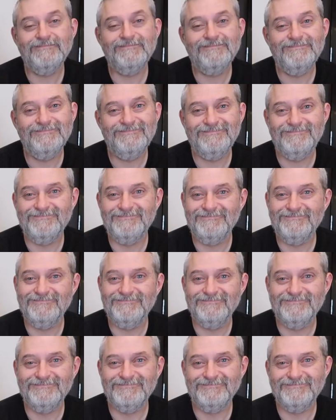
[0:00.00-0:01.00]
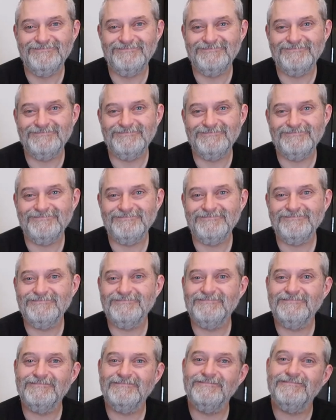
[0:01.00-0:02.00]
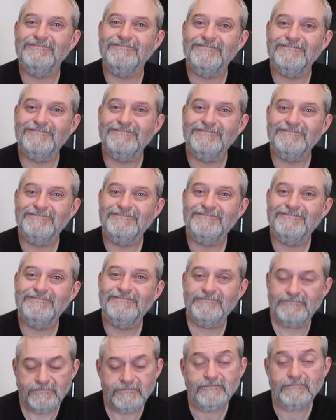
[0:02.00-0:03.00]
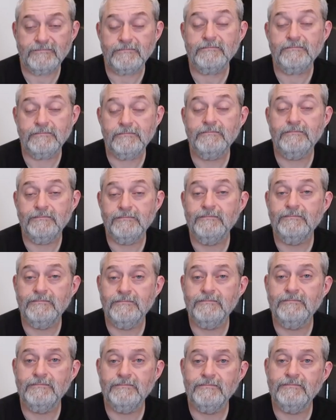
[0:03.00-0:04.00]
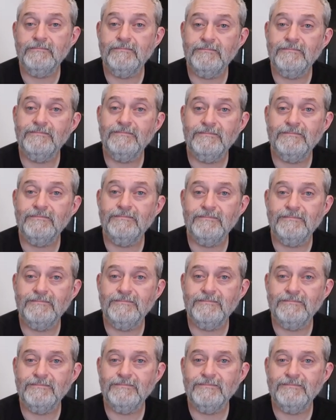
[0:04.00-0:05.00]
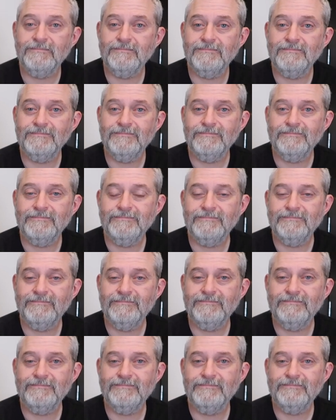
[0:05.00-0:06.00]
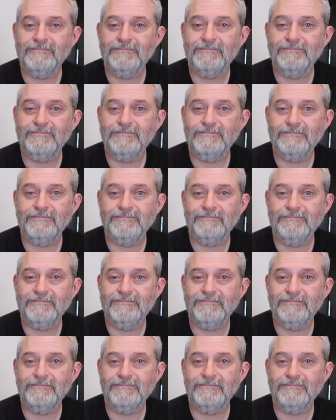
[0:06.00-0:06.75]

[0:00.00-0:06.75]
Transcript: (silent)